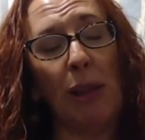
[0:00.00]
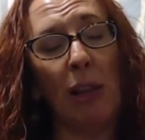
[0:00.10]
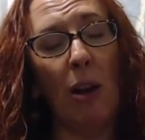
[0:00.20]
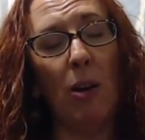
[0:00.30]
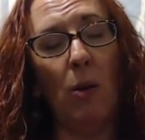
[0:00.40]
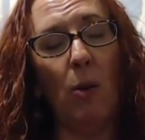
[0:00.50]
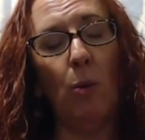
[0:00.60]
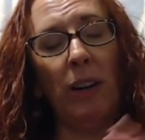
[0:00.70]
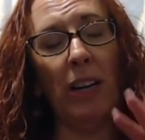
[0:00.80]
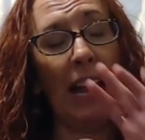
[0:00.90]
So
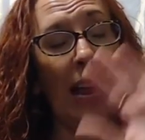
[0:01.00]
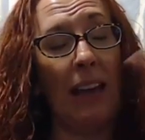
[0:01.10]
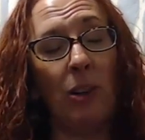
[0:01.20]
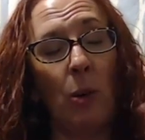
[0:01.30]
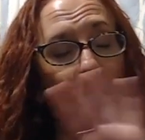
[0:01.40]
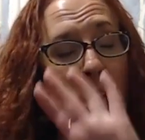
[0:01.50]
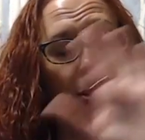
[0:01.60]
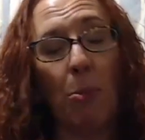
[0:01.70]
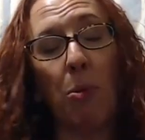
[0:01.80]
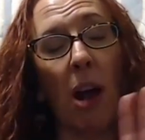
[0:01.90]
we're going to handle
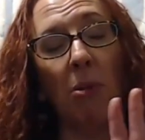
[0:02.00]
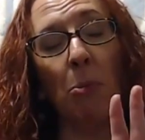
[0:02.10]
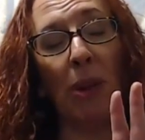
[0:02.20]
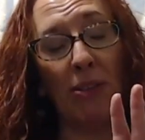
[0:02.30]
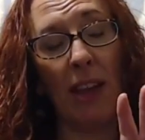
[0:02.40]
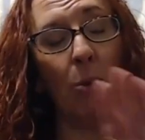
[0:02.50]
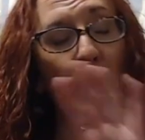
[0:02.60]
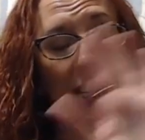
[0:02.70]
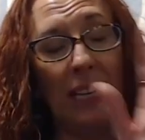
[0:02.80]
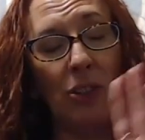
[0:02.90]
whatever problem we think
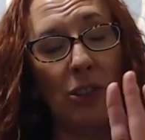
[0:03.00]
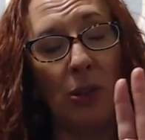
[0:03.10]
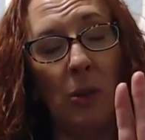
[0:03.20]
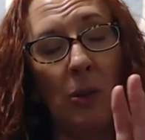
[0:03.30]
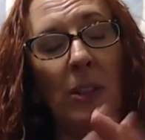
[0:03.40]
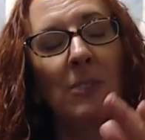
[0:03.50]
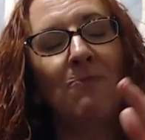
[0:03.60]
we need to